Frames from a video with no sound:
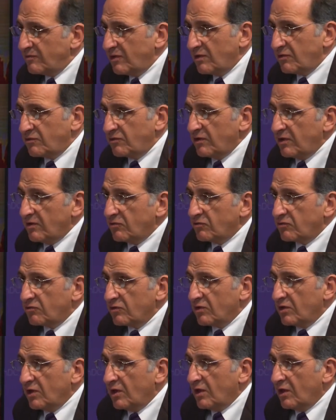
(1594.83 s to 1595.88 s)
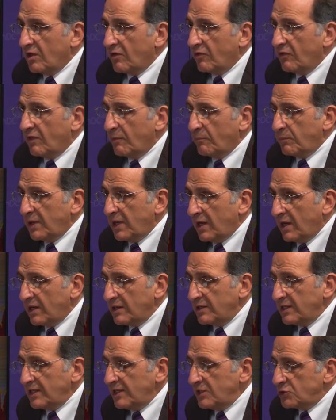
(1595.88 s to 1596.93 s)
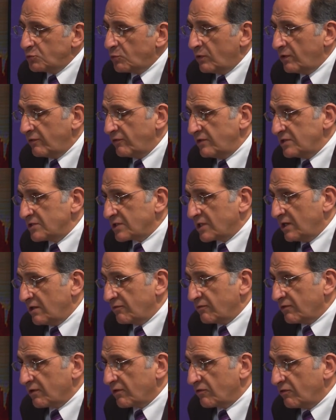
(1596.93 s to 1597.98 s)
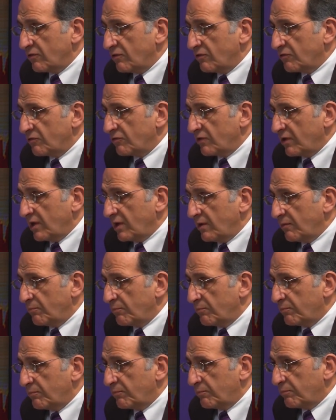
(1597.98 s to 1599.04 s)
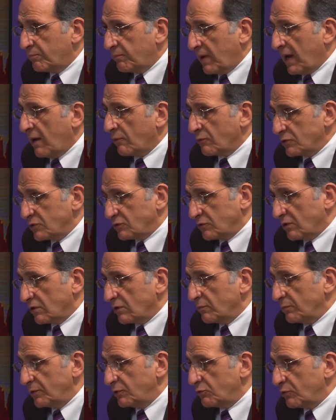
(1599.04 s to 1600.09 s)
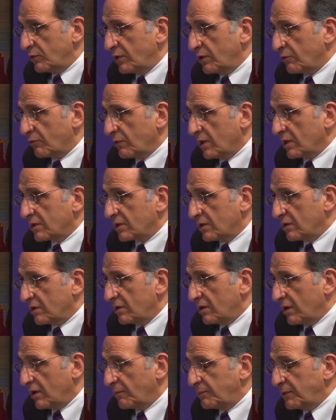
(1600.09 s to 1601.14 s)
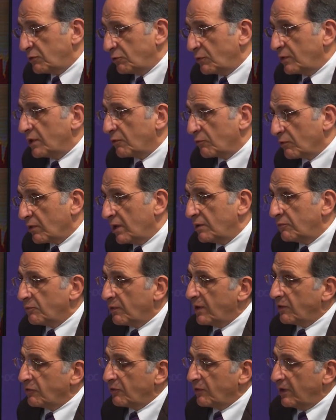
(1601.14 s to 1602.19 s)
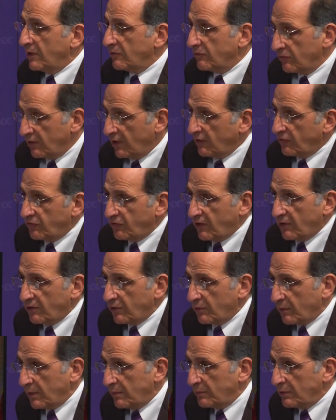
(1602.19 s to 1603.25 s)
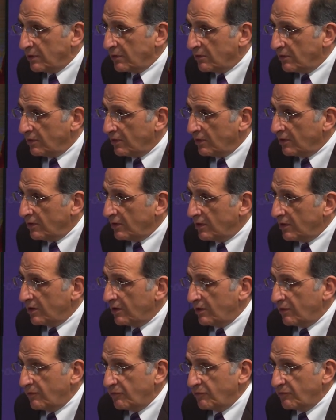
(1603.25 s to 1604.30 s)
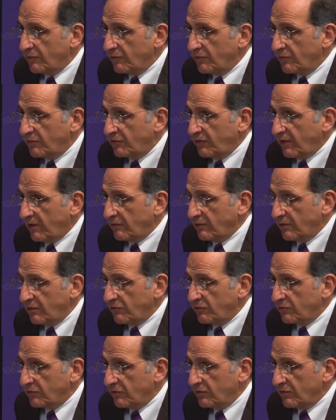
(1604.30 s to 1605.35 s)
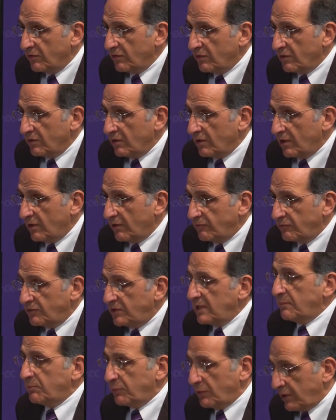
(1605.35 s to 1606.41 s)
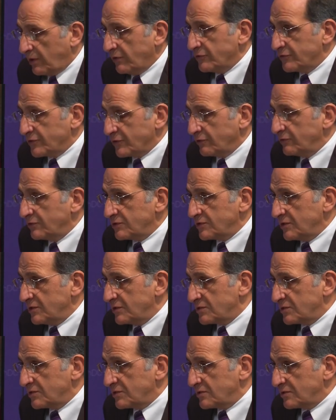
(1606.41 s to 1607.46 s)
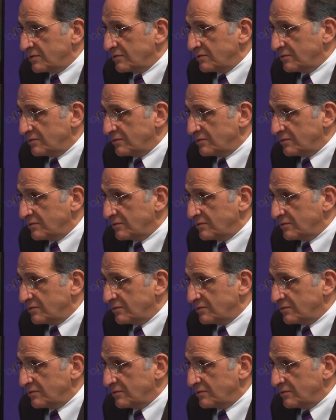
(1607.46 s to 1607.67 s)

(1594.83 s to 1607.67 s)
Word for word: this is that behind each one of these conflicts is a power struggle between Iraq, between Iran rather, and, and Saudi Arabia. Uh, the Saudis uh, deeply concerned since